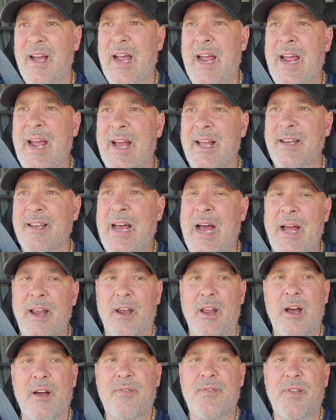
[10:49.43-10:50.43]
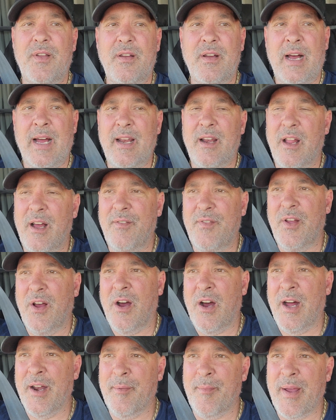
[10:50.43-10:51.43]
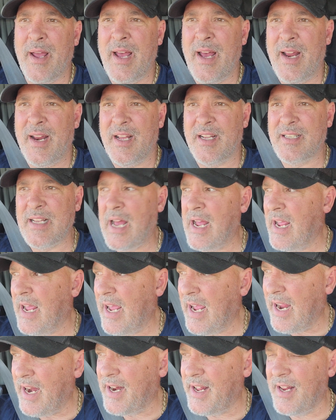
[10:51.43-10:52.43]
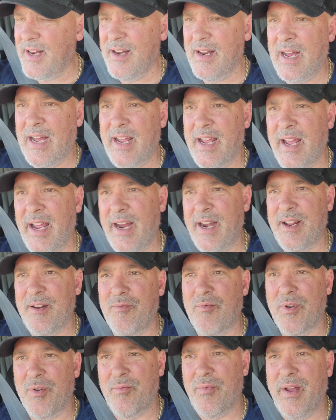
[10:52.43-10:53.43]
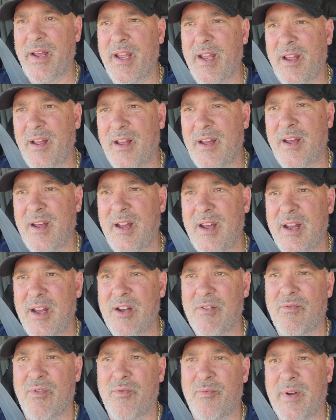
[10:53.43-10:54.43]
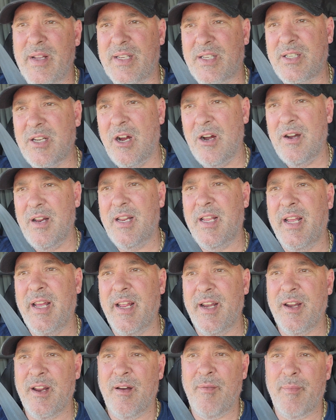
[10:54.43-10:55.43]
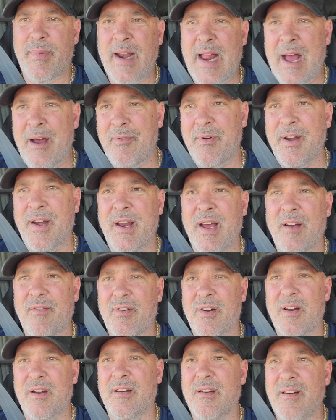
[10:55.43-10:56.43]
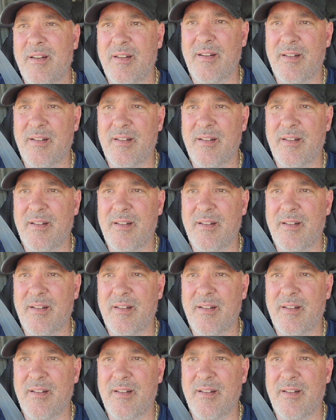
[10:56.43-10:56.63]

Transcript: And I love the automatics. I hated when we started getting them, but I would never